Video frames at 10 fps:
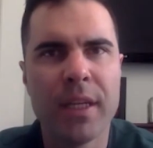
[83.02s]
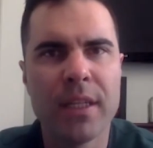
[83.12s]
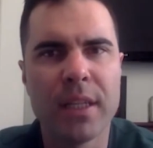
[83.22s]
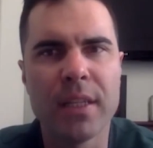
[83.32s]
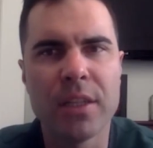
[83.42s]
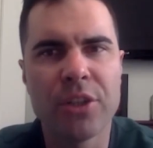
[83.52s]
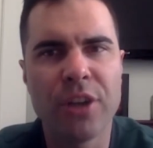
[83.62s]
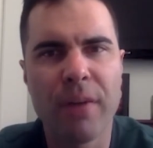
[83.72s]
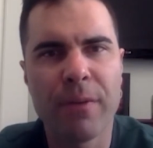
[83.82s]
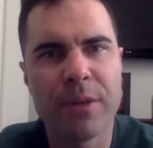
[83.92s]
he's a
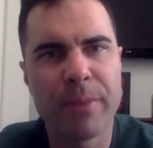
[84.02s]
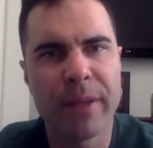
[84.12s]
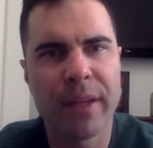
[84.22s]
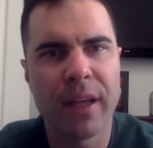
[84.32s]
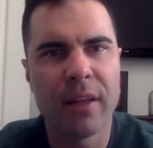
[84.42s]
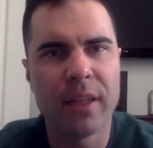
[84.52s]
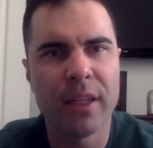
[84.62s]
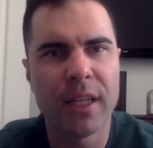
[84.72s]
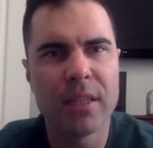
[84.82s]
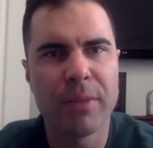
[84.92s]
shot first mentality, and
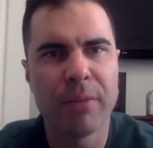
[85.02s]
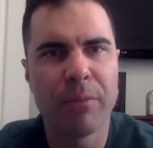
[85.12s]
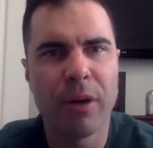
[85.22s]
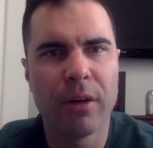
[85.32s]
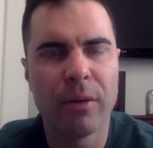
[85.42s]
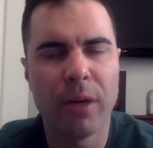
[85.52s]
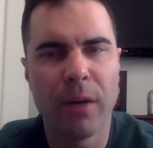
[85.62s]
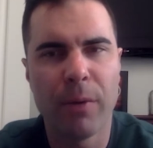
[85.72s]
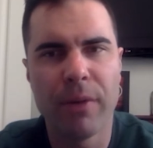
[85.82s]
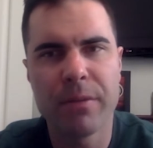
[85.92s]
that's a big part.
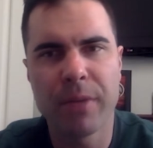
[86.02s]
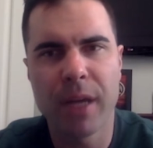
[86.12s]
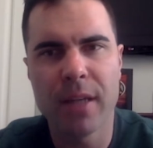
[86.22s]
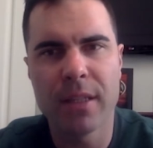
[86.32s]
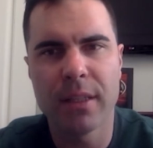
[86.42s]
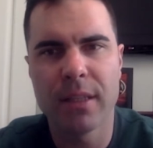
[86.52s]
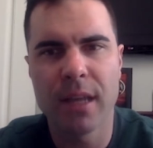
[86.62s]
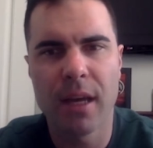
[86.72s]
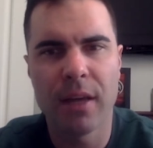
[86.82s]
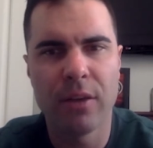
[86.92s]
We have some guys
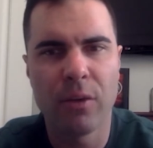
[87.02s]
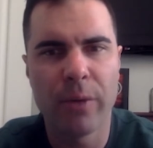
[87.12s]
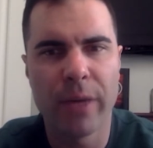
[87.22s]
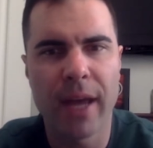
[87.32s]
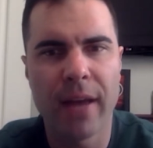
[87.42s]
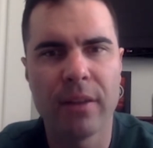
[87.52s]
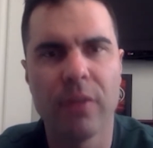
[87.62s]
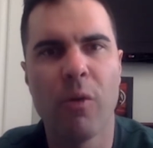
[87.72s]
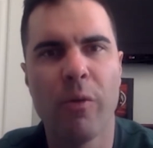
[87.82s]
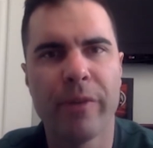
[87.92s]
that we added the
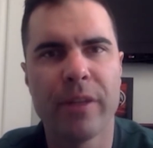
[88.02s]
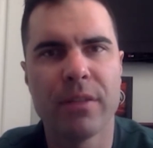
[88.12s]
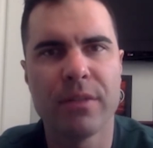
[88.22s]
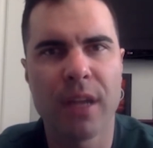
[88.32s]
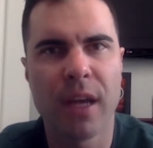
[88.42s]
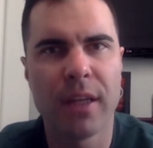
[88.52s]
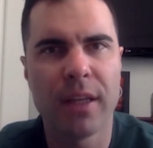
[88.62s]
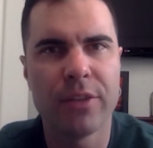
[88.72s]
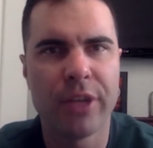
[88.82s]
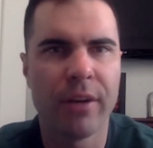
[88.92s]
offensive side
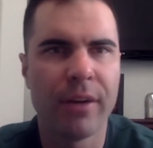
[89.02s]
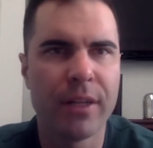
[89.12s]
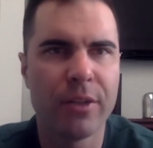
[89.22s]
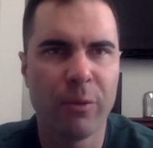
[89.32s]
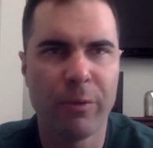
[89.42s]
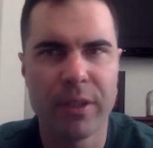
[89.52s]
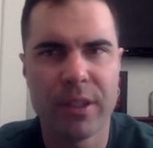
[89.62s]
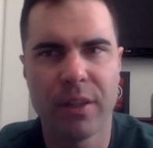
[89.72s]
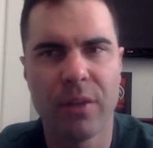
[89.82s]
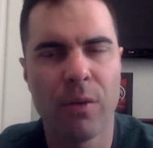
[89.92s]
that generates offense
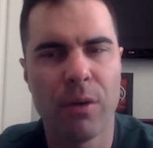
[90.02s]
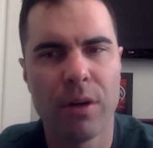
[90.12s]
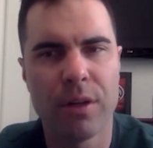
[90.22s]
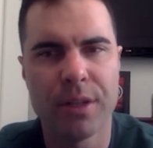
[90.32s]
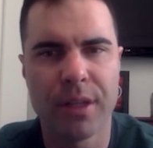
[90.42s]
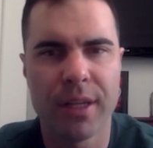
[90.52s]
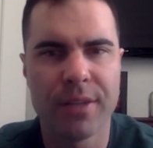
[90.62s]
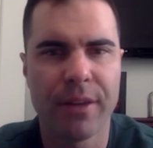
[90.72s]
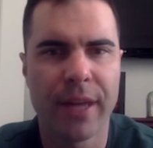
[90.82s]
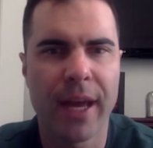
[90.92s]
in the corners and does
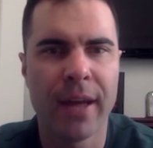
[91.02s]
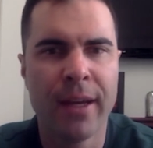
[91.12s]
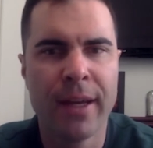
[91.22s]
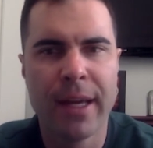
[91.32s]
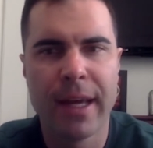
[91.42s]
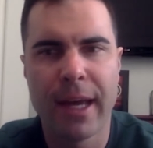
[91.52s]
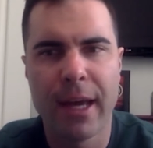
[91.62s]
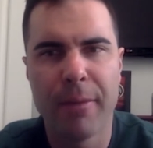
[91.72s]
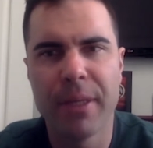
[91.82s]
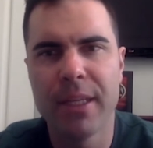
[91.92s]
all that.
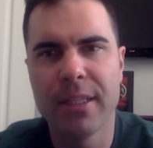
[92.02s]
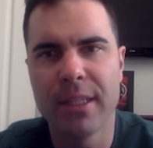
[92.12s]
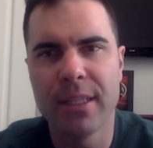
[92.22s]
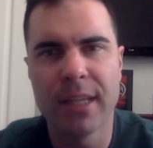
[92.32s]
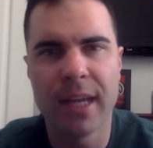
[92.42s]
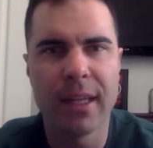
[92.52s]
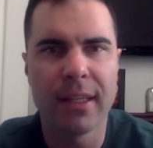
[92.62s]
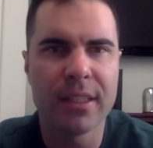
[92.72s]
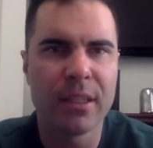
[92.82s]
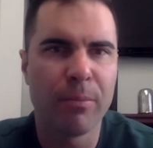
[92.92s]
But he's a guy that
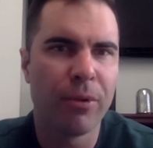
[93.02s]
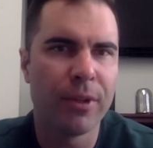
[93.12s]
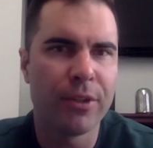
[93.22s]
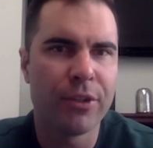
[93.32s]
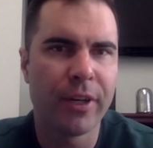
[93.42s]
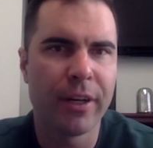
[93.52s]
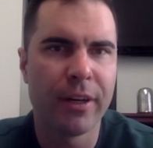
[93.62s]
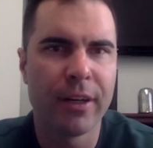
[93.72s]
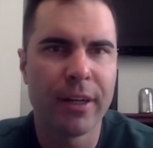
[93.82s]
likes to pull the trigger,